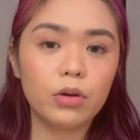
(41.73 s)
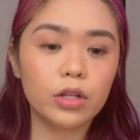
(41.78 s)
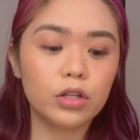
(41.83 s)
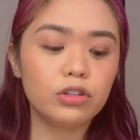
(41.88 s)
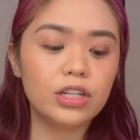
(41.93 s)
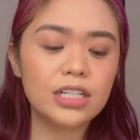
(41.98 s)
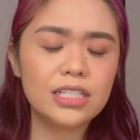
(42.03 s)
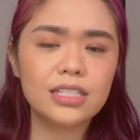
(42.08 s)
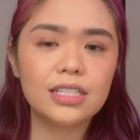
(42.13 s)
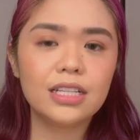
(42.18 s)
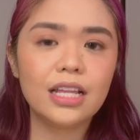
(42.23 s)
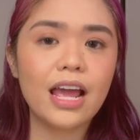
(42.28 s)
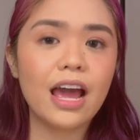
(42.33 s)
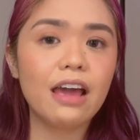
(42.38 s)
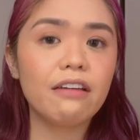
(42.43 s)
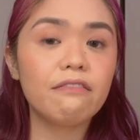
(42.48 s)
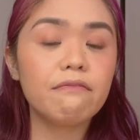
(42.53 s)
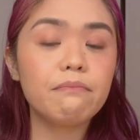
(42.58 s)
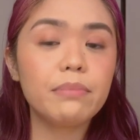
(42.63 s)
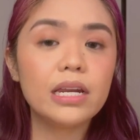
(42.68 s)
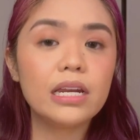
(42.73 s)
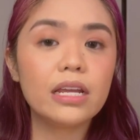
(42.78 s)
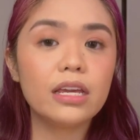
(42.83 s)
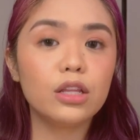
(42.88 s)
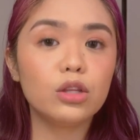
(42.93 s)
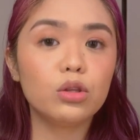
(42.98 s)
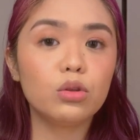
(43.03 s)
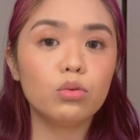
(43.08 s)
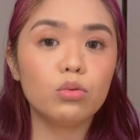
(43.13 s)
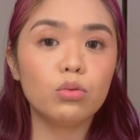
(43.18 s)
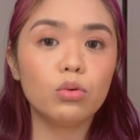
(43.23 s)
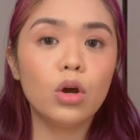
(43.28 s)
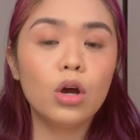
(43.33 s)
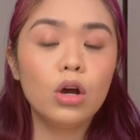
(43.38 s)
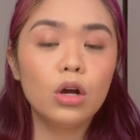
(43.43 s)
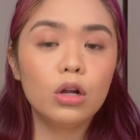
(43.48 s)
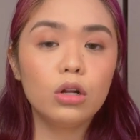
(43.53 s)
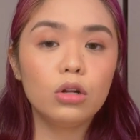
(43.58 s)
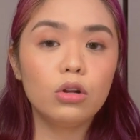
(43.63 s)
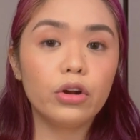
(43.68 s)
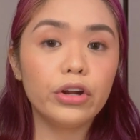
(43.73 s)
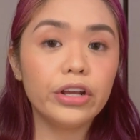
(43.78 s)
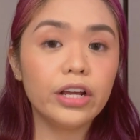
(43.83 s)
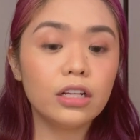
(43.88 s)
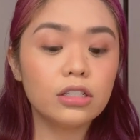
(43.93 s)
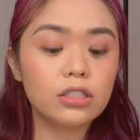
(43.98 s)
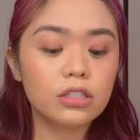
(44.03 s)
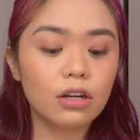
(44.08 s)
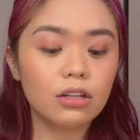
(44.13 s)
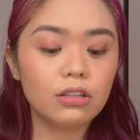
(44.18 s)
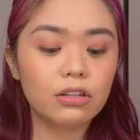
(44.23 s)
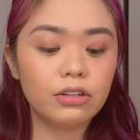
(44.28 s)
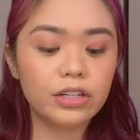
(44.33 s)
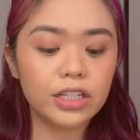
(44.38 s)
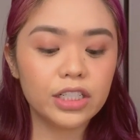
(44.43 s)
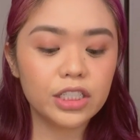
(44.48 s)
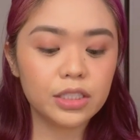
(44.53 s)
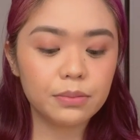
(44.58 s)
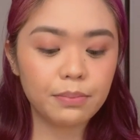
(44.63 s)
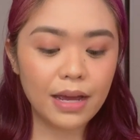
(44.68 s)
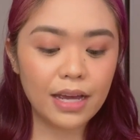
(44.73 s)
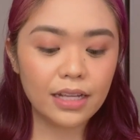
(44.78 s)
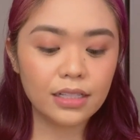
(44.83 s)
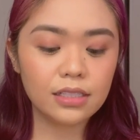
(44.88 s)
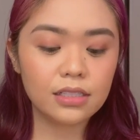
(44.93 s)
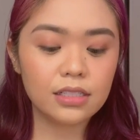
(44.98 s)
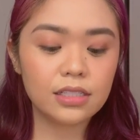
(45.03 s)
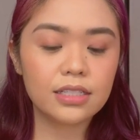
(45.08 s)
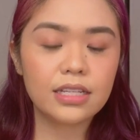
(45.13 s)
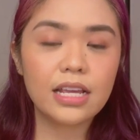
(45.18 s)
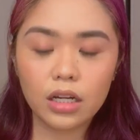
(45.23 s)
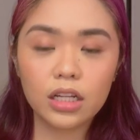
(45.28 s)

but recently I've been into L'Oreal's Color Riche Mattes.